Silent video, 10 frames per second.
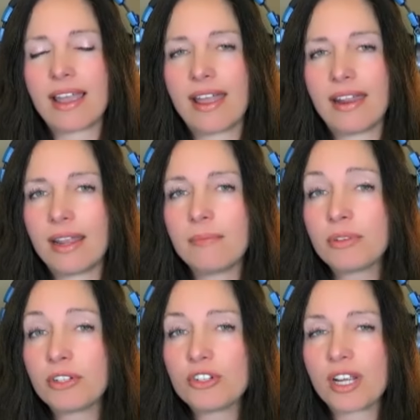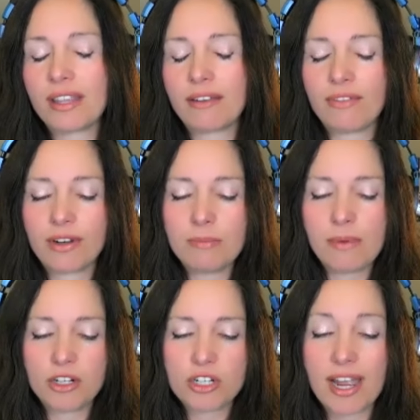And I appreciate that very
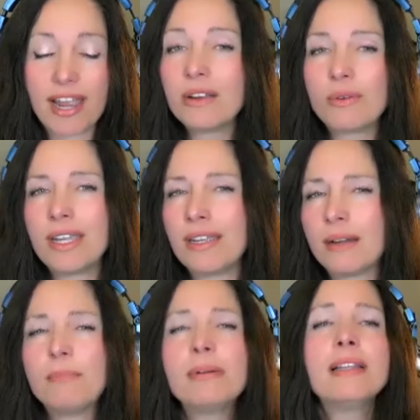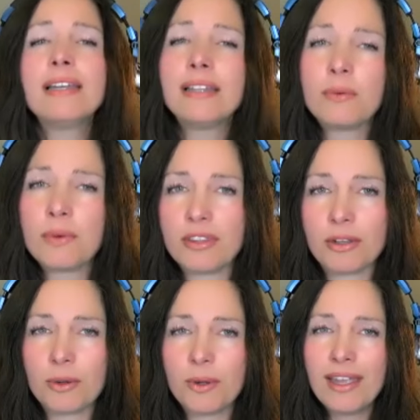much. And I agree completely with
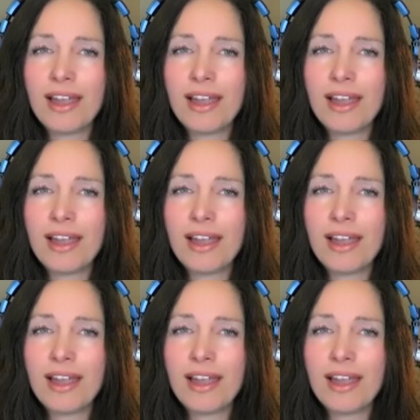you.